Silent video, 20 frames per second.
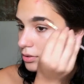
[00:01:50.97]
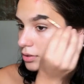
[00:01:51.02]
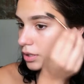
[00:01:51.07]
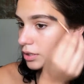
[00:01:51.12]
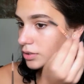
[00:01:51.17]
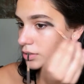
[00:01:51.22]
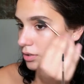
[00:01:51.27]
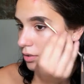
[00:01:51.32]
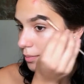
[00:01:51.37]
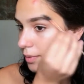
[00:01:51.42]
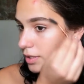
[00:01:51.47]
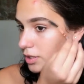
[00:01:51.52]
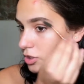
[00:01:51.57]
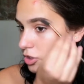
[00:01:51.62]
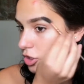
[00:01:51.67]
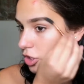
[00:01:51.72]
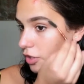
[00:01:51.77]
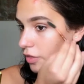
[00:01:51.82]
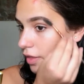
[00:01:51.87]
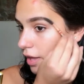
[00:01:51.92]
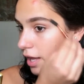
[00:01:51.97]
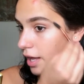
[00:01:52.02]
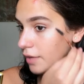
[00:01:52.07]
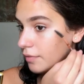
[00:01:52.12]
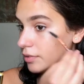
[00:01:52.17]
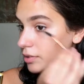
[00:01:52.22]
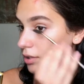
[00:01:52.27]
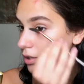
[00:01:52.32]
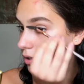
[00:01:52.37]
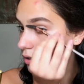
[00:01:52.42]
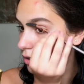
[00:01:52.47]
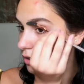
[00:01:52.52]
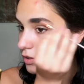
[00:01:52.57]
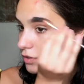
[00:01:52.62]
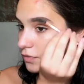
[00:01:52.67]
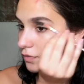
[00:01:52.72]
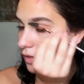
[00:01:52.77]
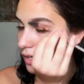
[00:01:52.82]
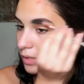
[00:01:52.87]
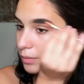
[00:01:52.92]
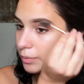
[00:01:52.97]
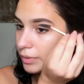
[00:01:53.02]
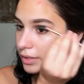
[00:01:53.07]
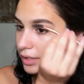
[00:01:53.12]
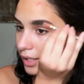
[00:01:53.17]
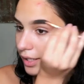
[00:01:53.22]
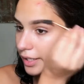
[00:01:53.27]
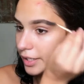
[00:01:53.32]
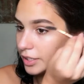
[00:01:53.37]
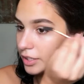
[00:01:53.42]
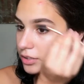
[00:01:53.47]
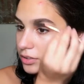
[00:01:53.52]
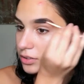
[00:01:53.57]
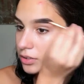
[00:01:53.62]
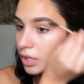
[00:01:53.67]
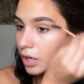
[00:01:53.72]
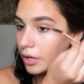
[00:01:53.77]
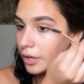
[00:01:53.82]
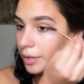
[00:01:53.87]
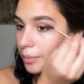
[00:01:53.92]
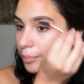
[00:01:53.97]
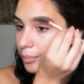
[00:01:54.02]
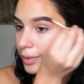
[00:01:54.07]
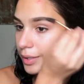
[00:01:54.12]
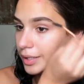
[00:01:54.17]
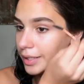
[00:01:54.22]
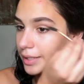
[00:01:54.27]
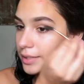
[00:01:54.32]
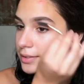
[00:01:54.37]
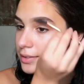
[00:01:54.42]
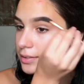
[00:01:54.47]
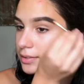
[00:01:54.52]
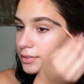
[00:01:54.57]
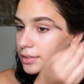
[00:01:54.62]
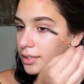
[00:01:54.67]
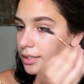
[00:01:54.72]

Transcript: just to make sure that everything looks fine when the hairs are in place.